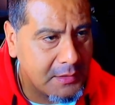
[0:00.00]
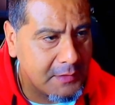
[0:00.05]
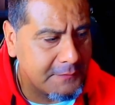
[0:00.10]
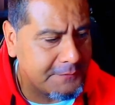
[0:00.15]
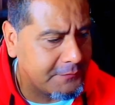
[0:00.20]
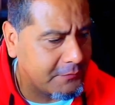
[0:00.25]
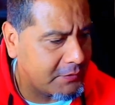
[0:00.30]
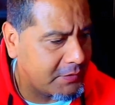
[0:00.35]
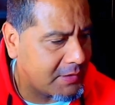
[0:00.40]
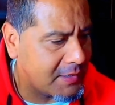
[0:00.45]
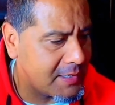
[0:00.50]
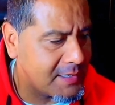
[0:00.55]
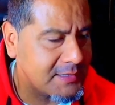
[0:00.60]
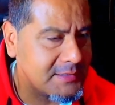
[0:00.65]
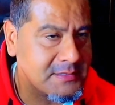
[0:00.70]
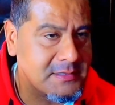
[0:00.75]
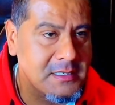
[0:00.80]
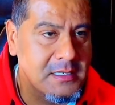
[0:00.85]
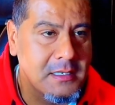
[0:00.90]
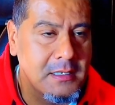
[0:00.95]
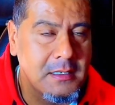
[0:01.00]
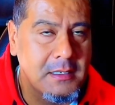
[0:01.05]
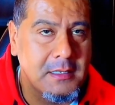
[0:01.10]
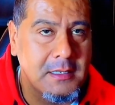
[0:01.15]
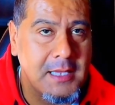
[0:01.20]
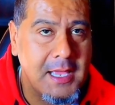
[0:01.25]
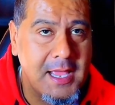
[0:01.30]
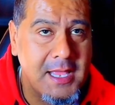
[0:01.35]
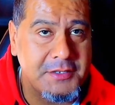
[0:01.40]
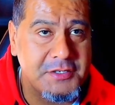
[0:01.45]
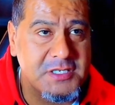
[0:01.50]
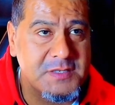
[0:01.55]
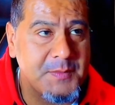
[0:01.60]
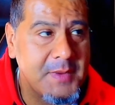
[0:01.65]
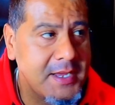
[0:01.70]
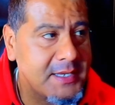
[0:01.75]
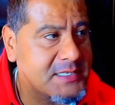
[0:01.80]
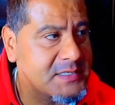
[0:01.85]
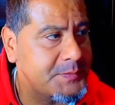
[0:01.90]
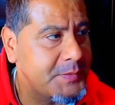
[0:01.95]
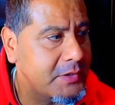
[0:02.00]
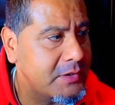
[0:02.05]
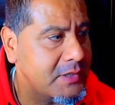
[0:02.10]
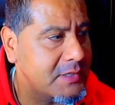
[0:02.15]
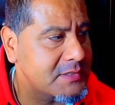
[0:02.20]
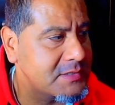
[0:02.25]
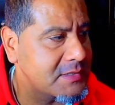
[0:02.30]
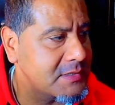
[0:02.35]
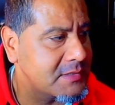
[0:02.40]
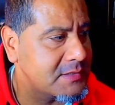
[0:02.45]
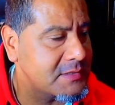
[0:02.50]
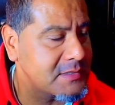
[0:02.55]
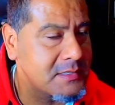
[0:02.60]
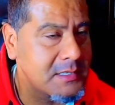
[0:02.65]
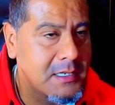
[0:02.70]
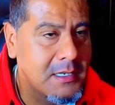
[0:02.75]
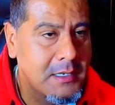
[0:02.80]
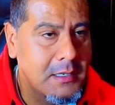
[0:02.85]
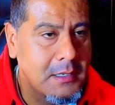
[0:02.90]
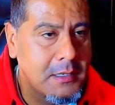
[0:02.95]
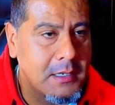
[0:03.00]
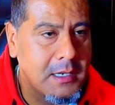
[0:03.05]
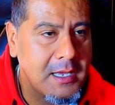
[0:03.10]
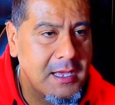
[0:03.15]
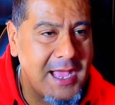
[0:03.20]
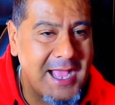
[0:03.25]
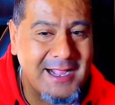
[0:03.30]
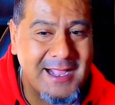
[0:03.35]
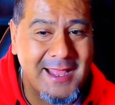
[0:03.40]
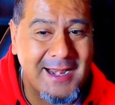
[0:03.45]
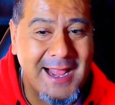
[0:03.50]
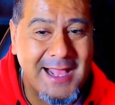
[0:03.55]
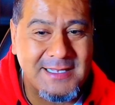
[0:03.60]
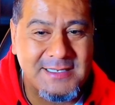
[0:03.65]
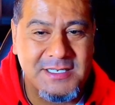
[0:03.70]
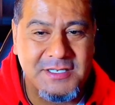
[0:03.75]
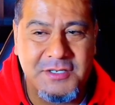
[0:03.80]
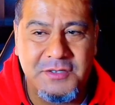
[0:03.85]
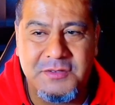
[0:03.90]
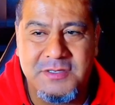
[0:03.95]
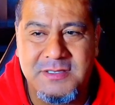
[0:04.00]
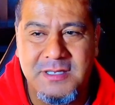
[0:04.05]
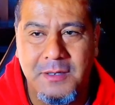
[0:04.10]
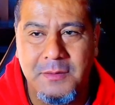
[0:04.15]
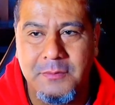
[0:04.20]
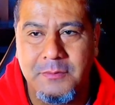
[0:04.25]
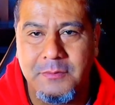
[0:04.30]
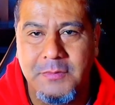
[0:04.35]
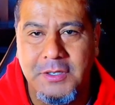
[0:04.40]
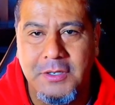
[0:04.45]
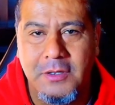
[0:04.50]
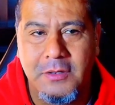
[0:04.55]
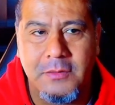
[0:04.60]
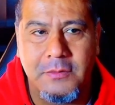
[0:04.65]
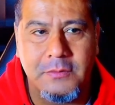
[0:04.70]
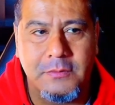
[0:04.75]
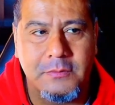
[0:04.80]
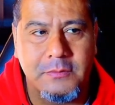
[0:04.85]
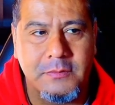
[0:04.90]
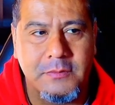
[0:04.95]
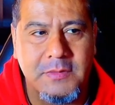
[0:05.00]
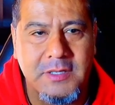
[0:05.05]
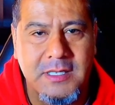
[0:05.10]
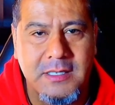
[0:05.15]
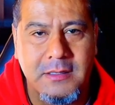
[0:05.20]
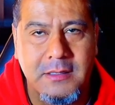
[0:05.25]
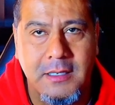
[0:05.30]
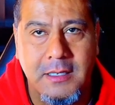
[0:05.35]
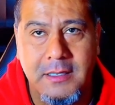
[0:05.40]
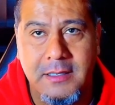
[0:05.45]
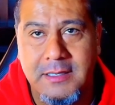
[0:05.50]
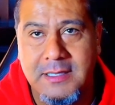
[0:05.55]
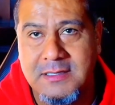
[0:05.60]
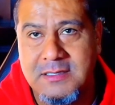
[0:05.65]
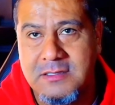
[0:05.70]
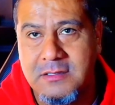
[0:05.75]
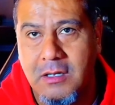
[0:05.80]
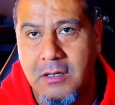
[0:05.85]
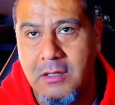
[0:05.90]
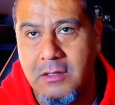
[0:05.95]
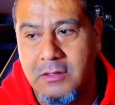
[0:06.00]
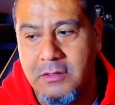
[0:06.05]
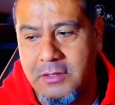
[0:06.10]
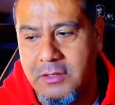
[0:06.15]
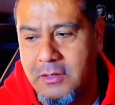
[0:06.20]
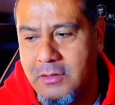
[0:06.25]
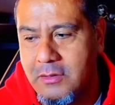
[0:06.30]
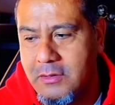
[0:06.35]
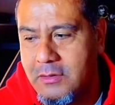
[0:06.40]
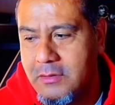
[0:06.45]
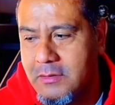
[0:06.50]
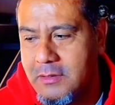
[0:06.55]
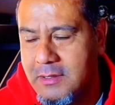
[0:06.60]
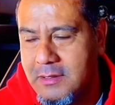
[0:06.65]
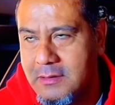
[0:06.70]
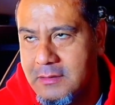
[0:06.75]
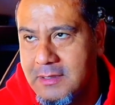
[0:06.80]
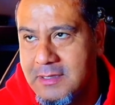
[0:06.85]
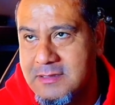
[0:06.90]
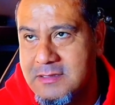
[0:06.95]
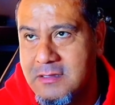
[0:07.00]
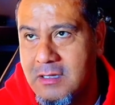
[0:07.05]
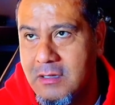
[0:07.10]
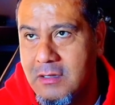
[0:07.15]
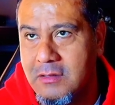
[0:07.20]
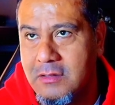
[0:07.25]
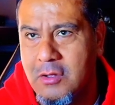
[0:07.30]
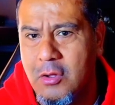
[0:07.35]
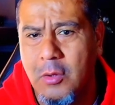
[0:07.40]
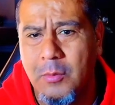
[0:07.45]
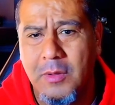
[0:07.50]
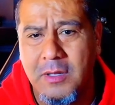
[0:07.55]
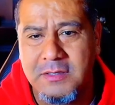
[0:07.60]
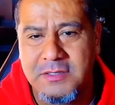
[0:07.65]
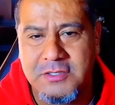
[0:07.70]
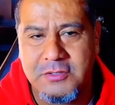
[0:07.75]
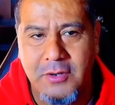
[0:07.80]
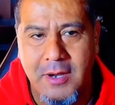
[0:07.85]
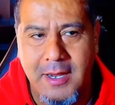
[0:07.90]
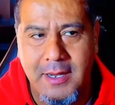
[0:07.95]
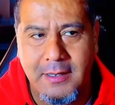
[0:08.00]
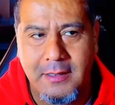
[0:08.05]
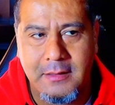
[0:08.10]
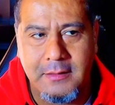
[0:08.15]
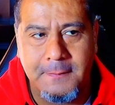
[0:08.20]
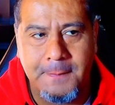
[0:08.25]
for you guys and just my experiences. I got asked to do some, you know, install Cobalt Strike.